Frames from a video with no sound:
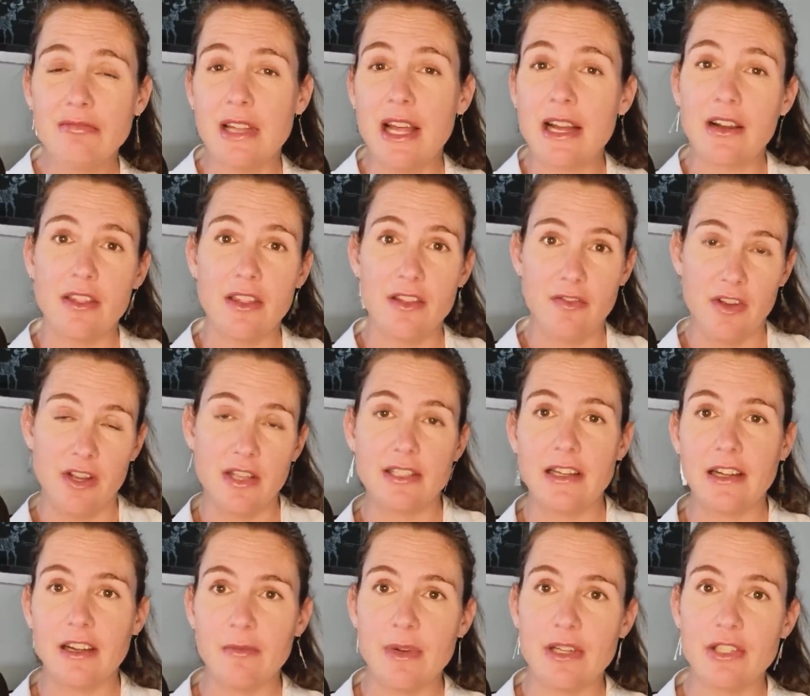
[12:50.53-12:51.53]
like on the first
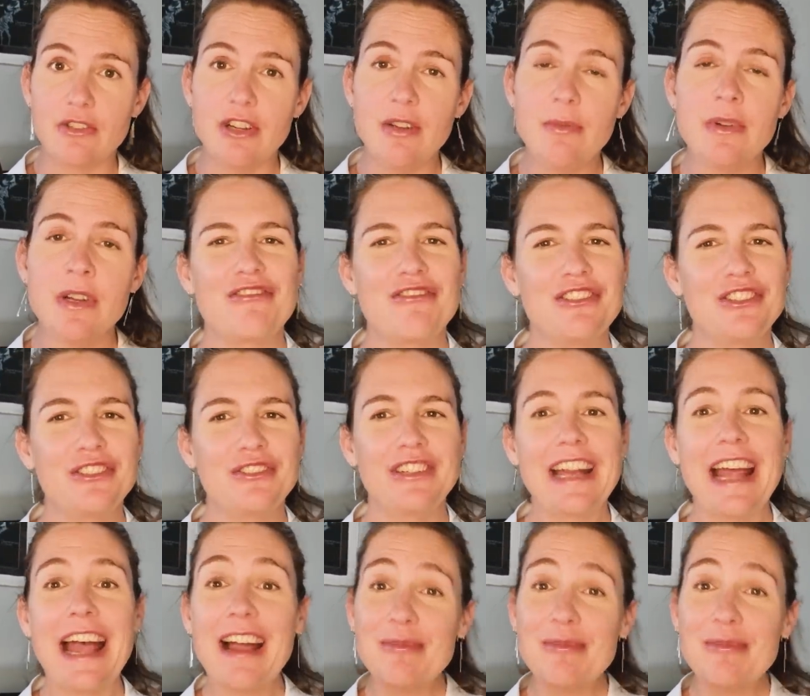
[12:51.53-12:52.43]
leg of my trip, through to an